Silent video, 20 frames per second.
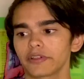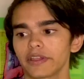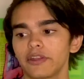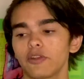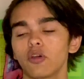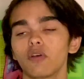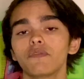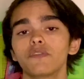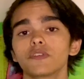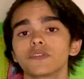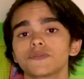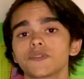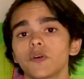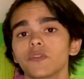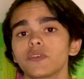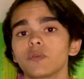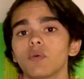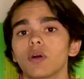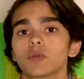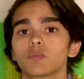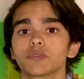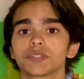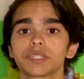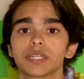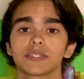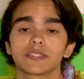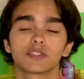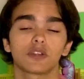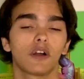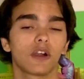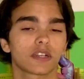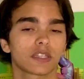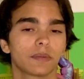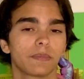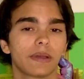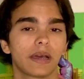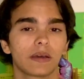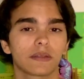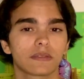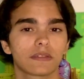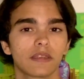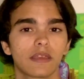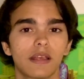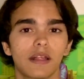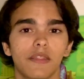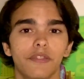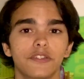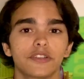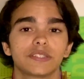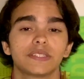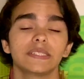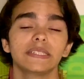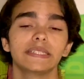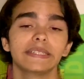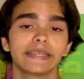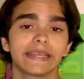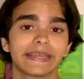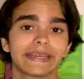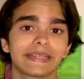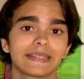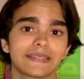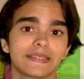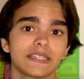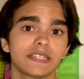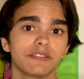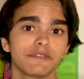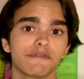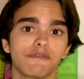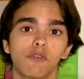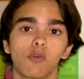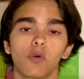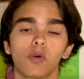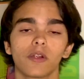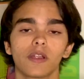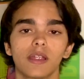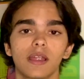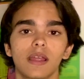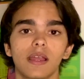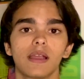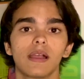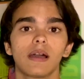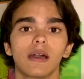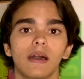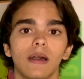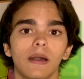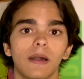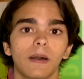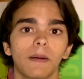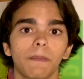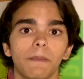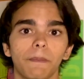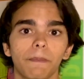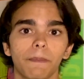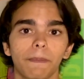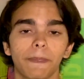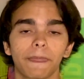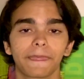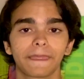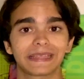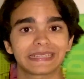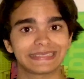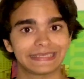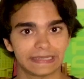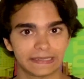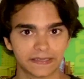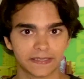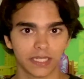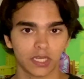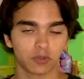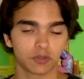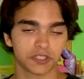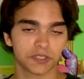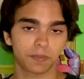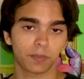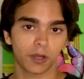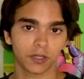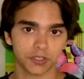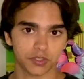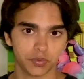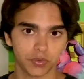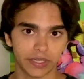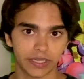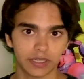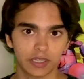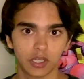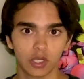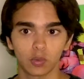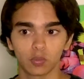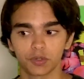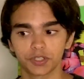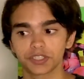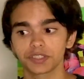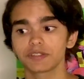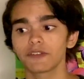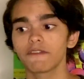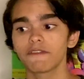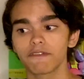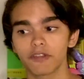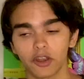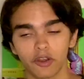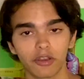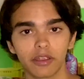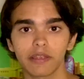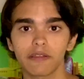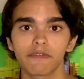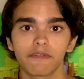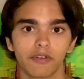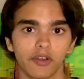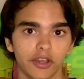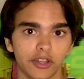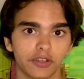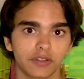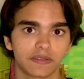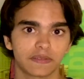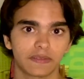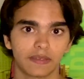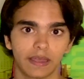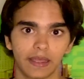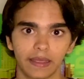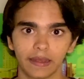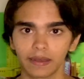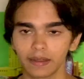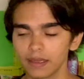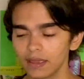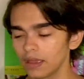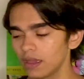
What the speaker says: Inovio is the only one which has talked about their CD8 and CD4 T cell response rate, which is a very, very good sign.